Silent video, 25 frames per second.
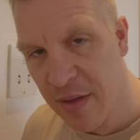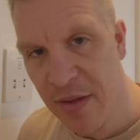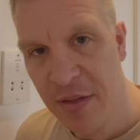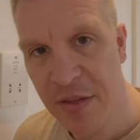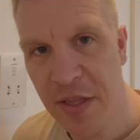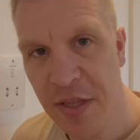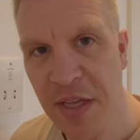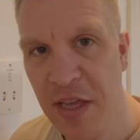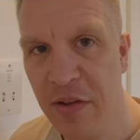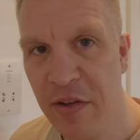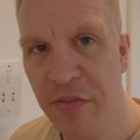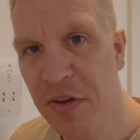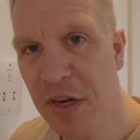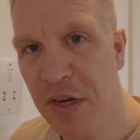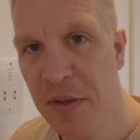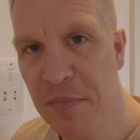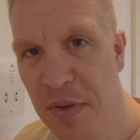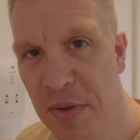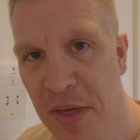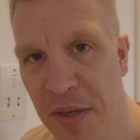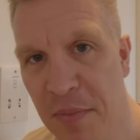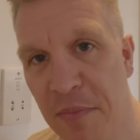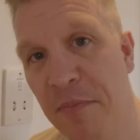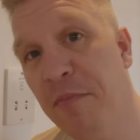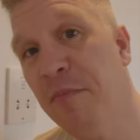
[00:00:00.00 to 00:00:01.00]
they're giving it
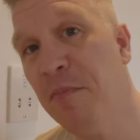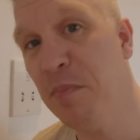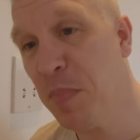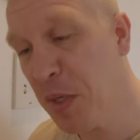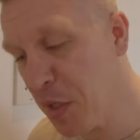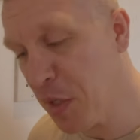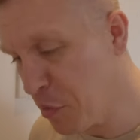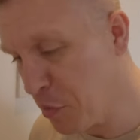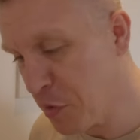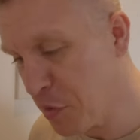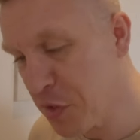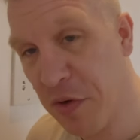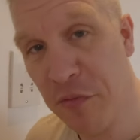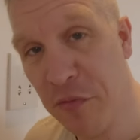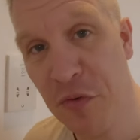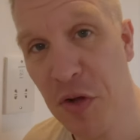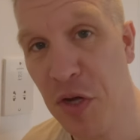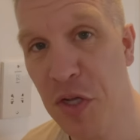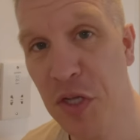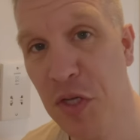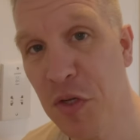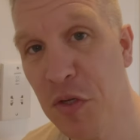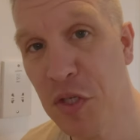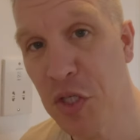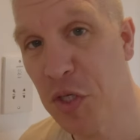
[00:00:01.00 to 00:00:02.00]
me because I've
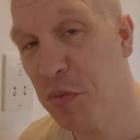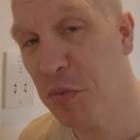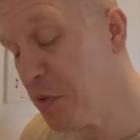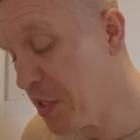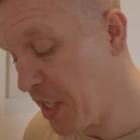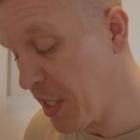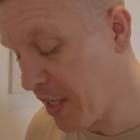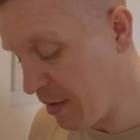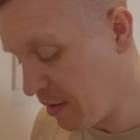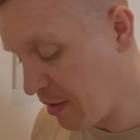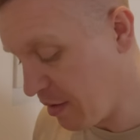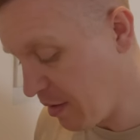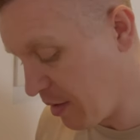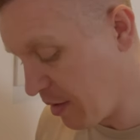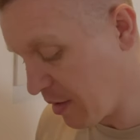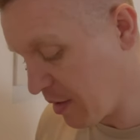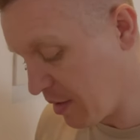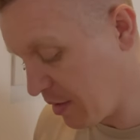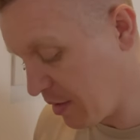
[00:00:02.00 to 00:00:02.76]
got a YouTube channel and I